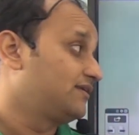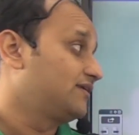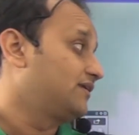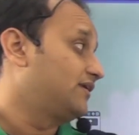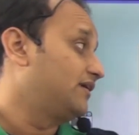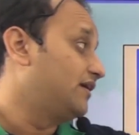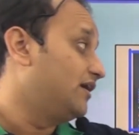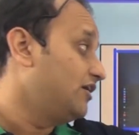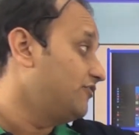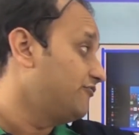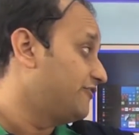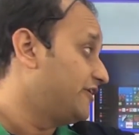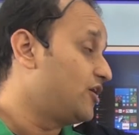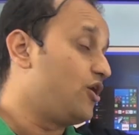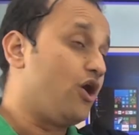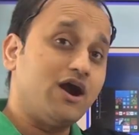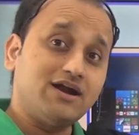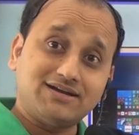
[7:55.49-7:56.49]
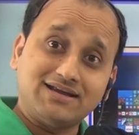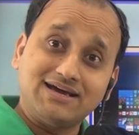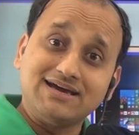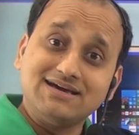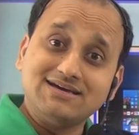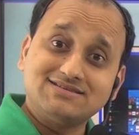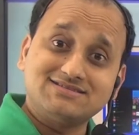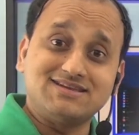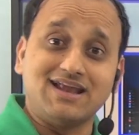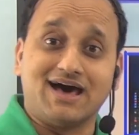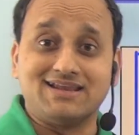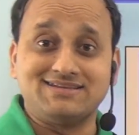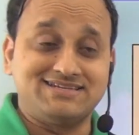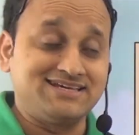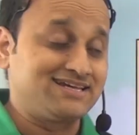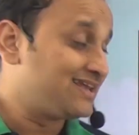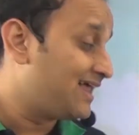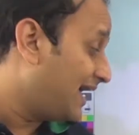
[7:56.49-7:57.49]
Here we got
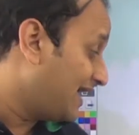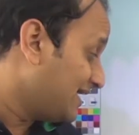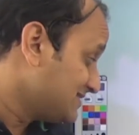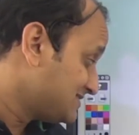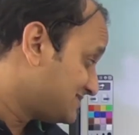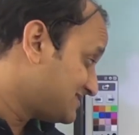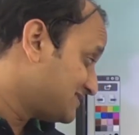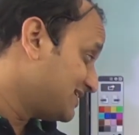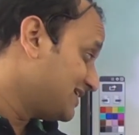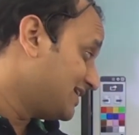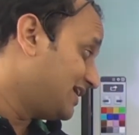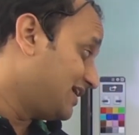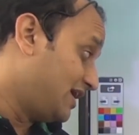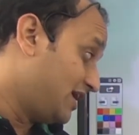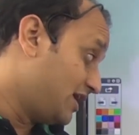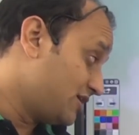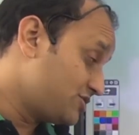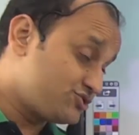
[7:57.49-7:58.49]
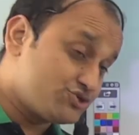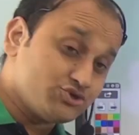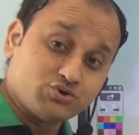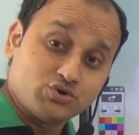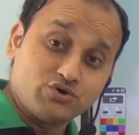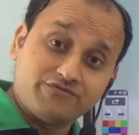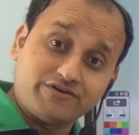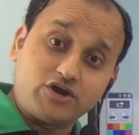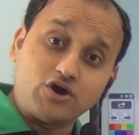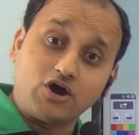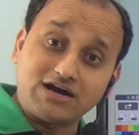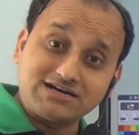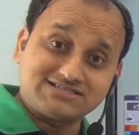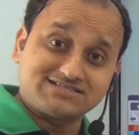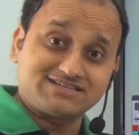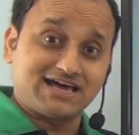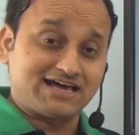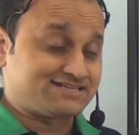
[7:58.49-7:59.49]
slanting lines, here too we got
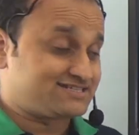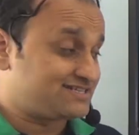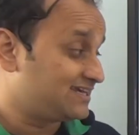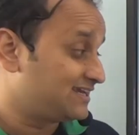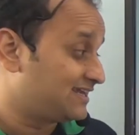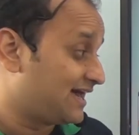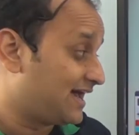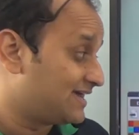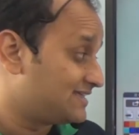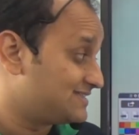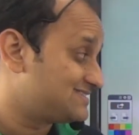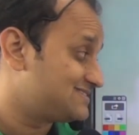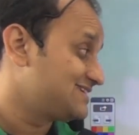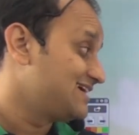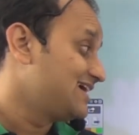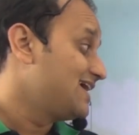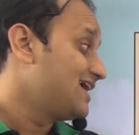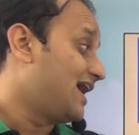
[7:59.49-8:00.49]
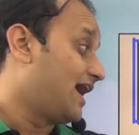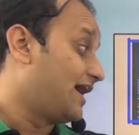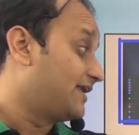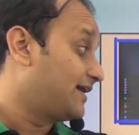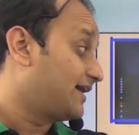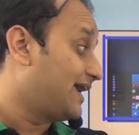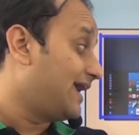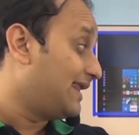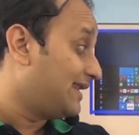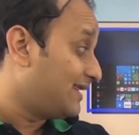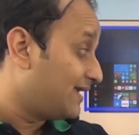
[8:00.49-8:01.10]
slanting lines and again